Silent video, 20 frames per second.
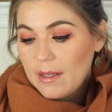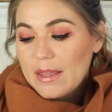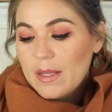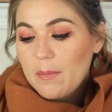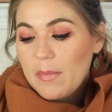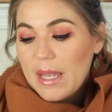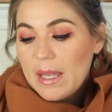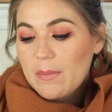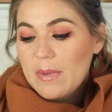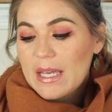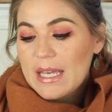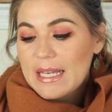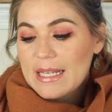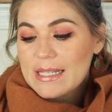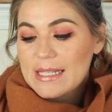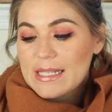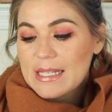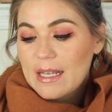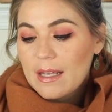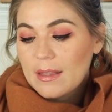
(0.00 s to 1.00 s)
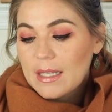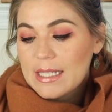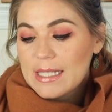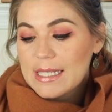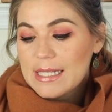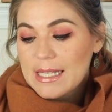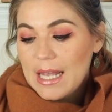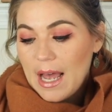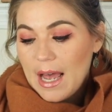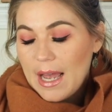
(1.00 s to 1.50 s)
The baby is the
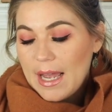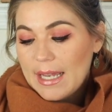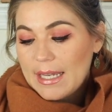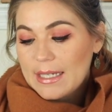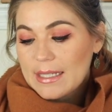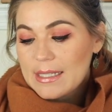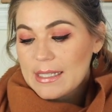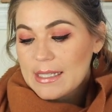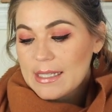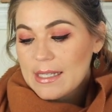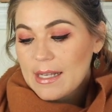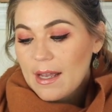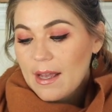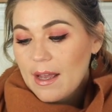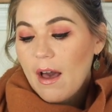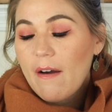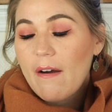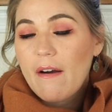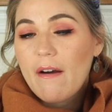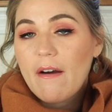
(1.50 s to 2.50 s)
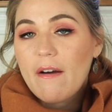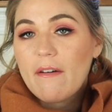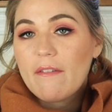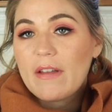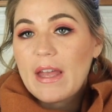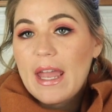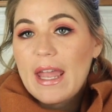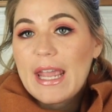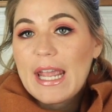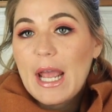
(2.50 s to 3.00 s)
size
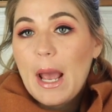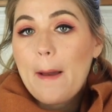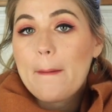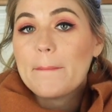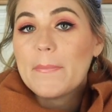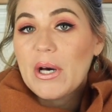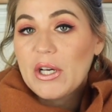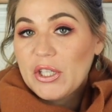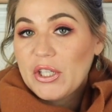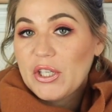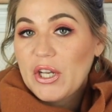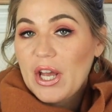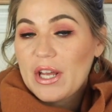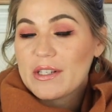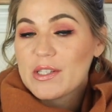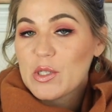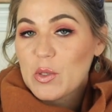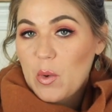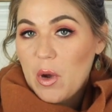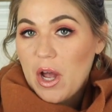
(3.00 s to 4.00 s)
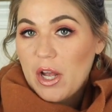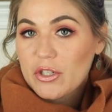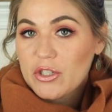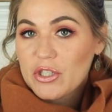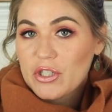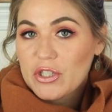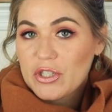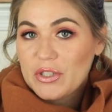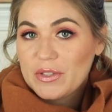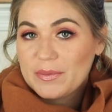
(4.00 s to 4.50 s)
of a butternut
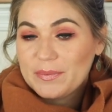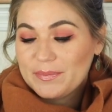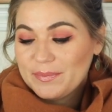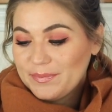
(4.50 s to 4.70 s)
squash.